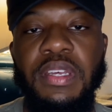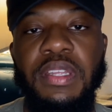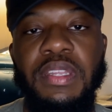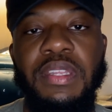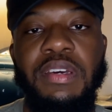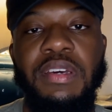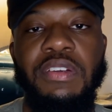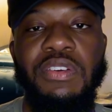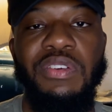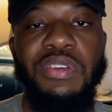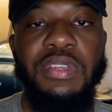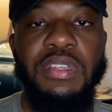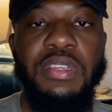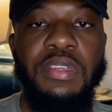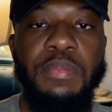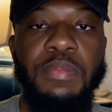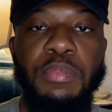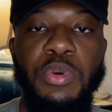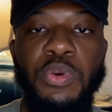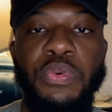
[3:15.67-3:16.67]
that are in
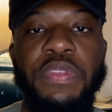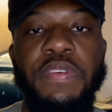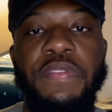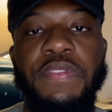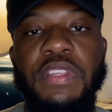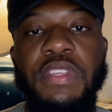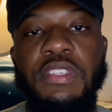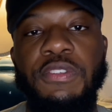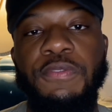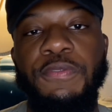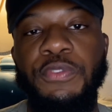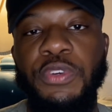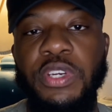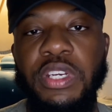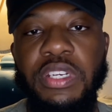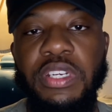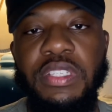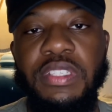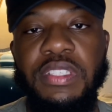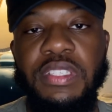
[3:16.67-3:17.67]
both of these
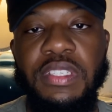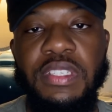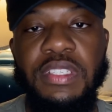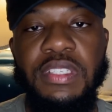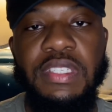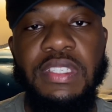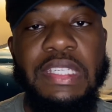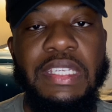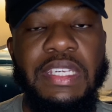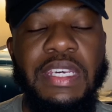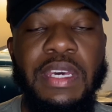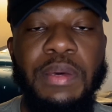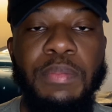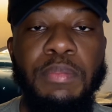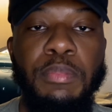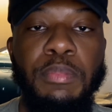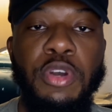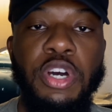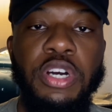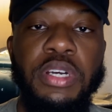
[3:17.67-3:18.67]
fragrances, the
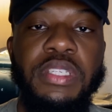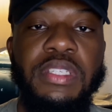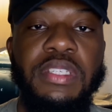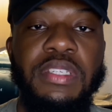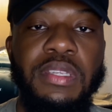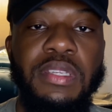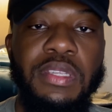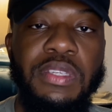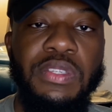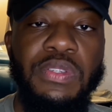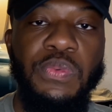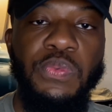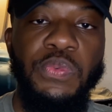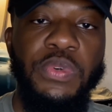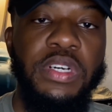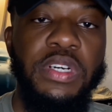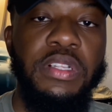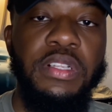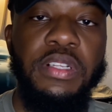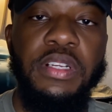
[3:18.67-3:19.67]
ambroxan as
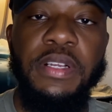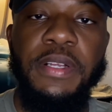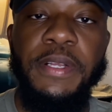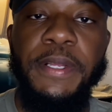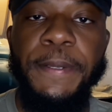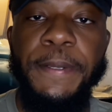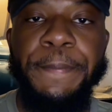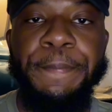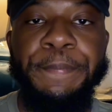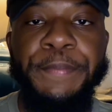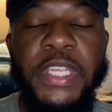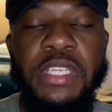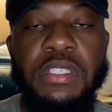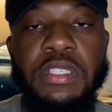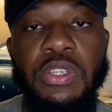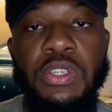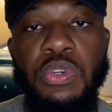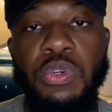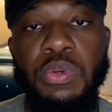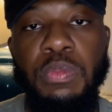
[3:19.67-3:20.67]
well.
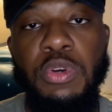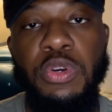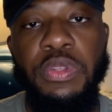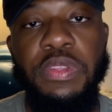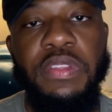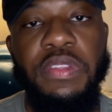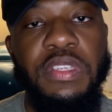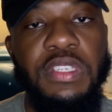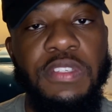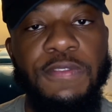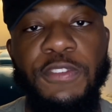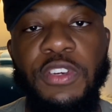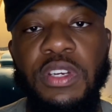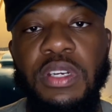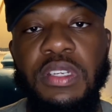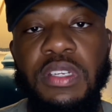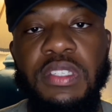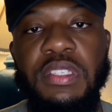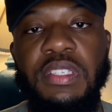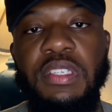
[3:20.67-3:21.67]
So both of these
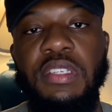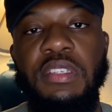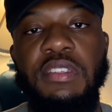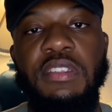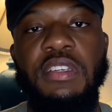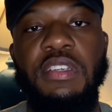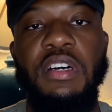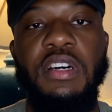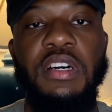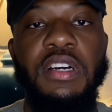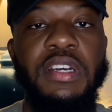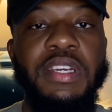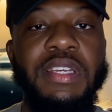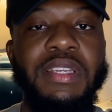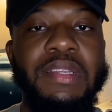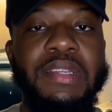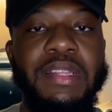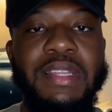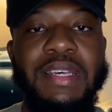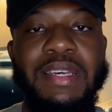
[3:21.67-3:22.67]
fragrances are in
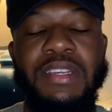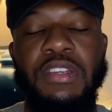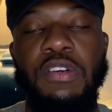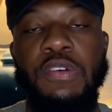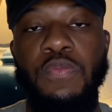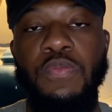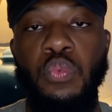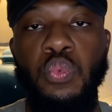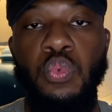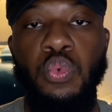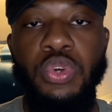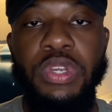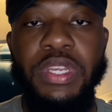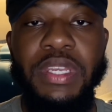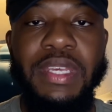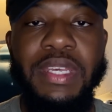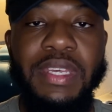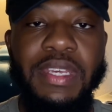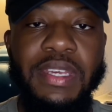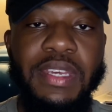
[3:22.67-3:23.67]
the line of
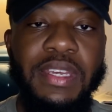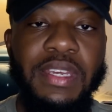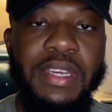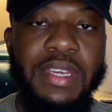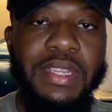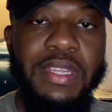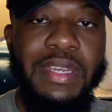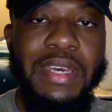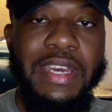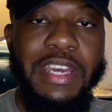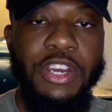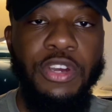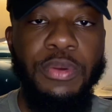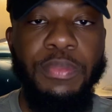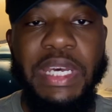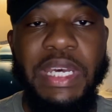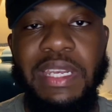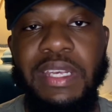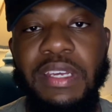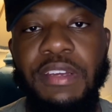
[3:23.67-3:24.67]
woody and
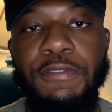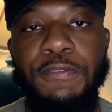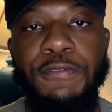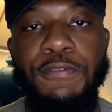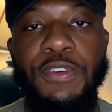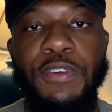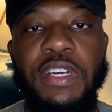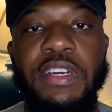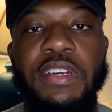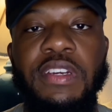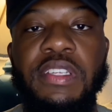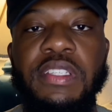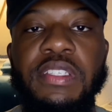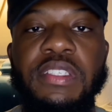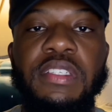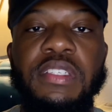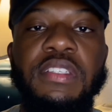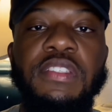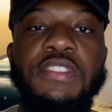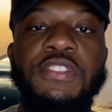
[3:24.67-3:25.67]
aromatic
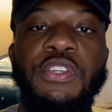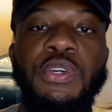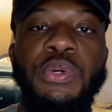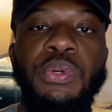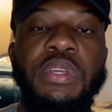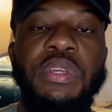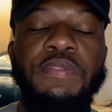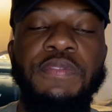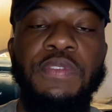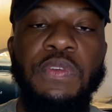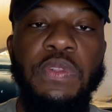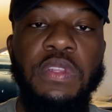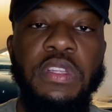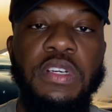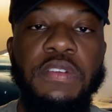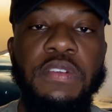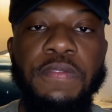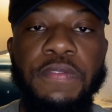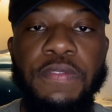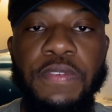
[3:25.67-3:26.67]
fragrances. So if you
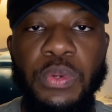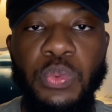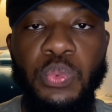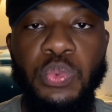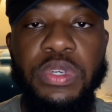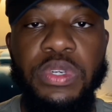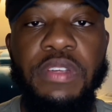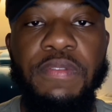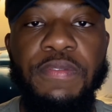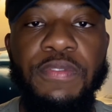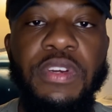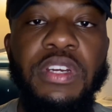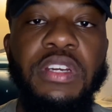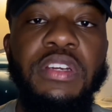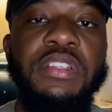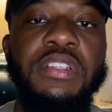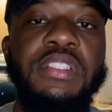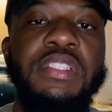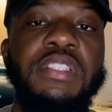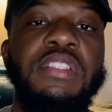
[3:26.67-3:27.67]
love woody
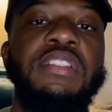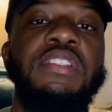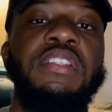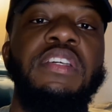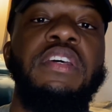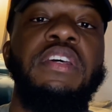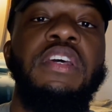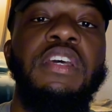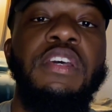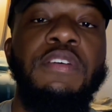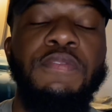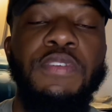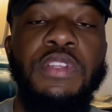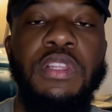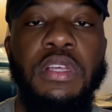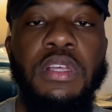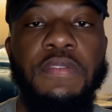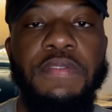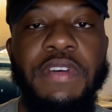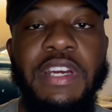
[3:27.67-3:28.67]
fragrances, if you
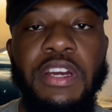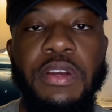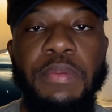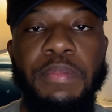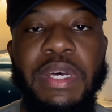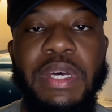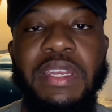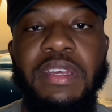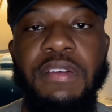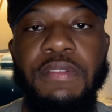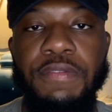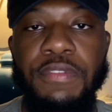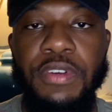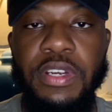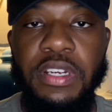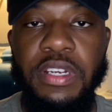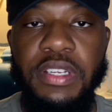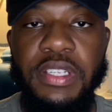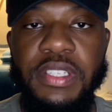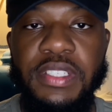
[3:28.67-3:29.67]
love aromatic
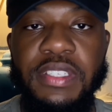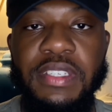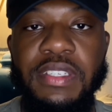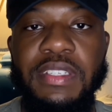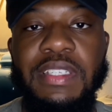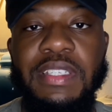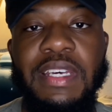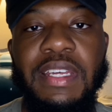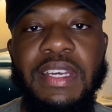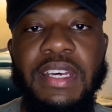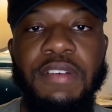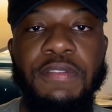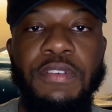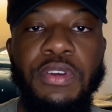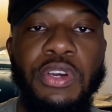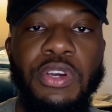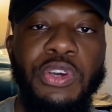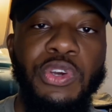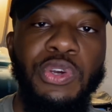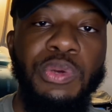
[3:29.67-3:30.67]
fragrances that have a
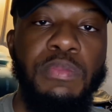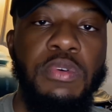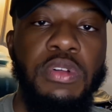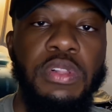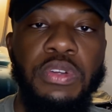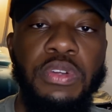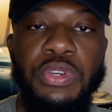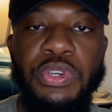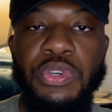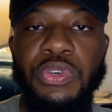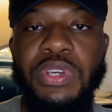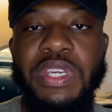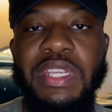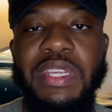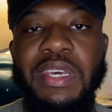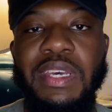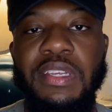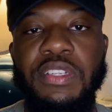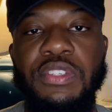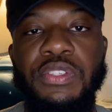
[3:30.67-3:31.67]
herbal or green
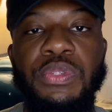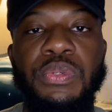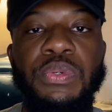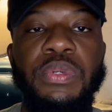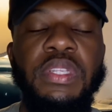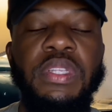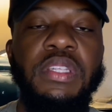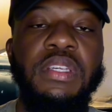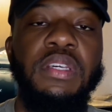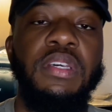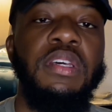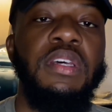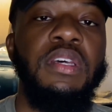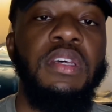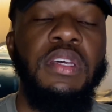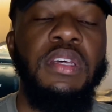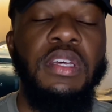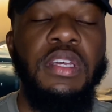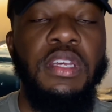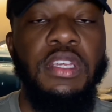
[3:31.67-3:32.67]
edge to it,
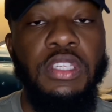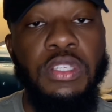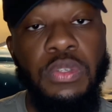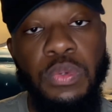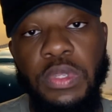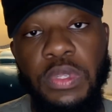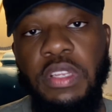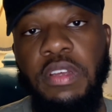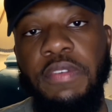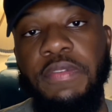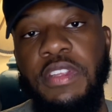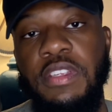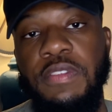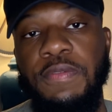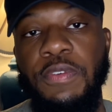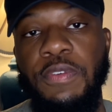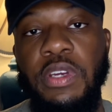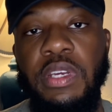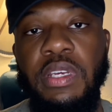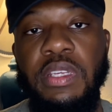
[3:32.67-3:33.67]
you will love this
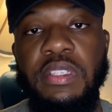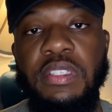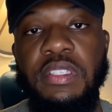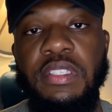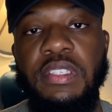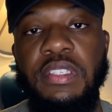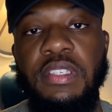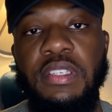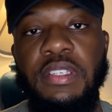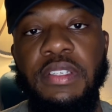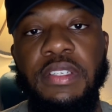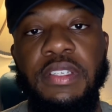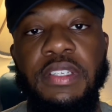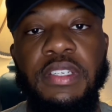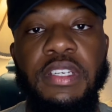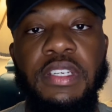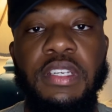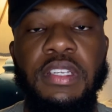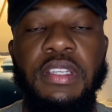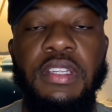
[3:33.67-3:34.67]
fragrance.
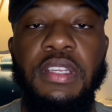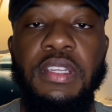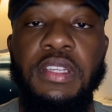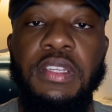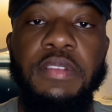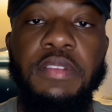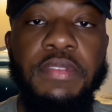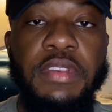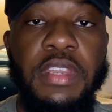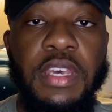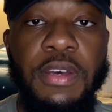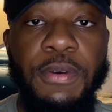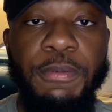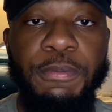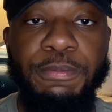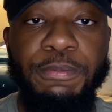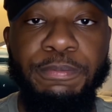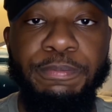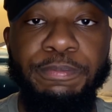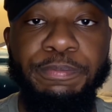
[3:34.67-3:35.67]
Now,
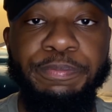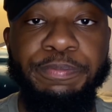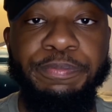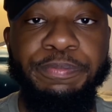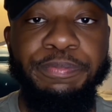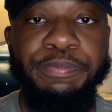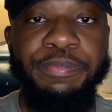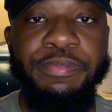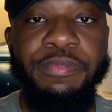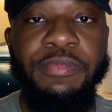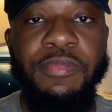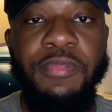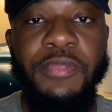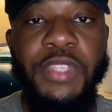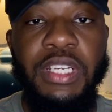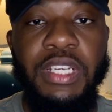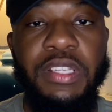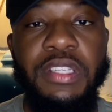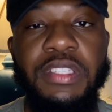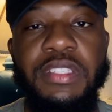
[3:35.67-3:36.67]

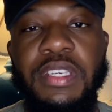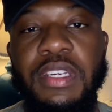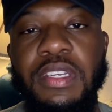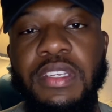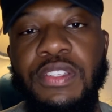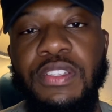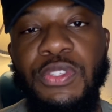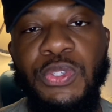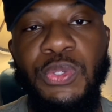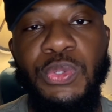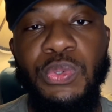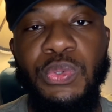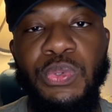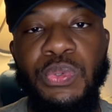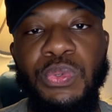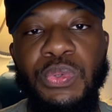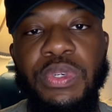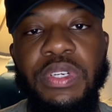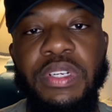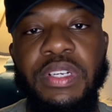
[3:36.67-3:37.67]
let's get
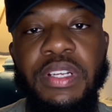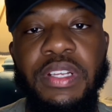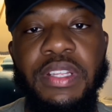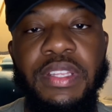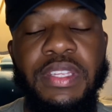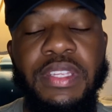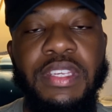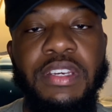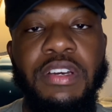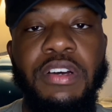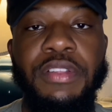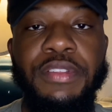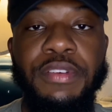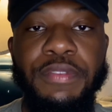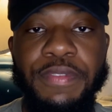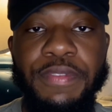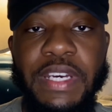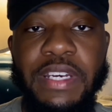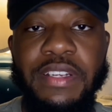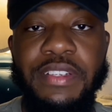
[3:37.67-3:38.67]
into the other
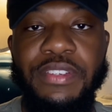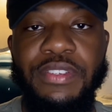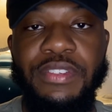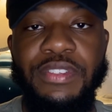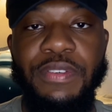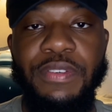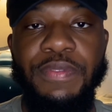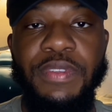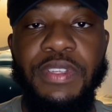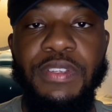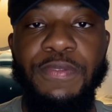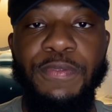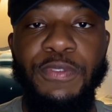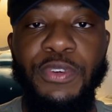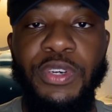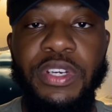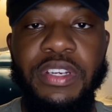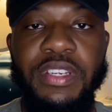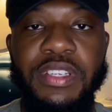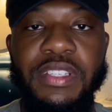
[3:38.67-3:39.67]
factors of this
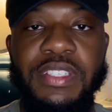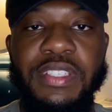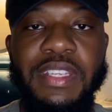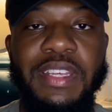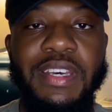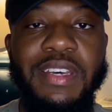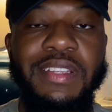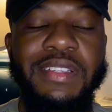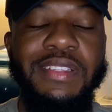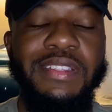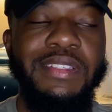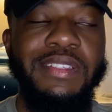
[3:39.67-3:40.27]
fragrance that